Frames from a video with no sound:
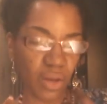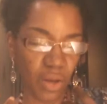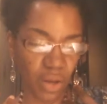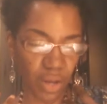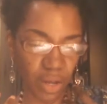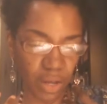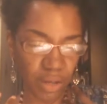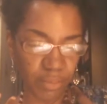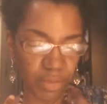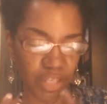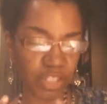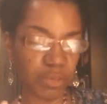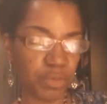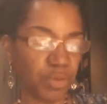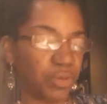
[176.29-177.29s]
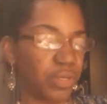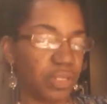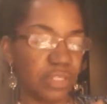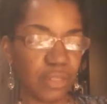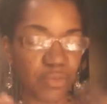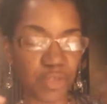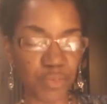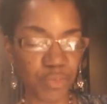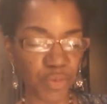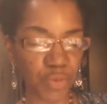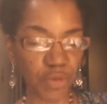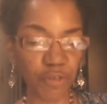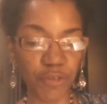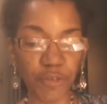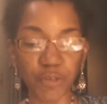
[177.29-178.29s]
um, experience that was
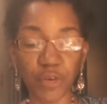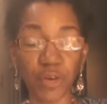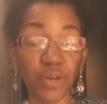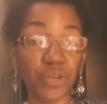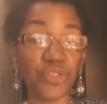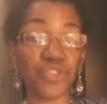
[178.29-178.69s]
beautiful for her.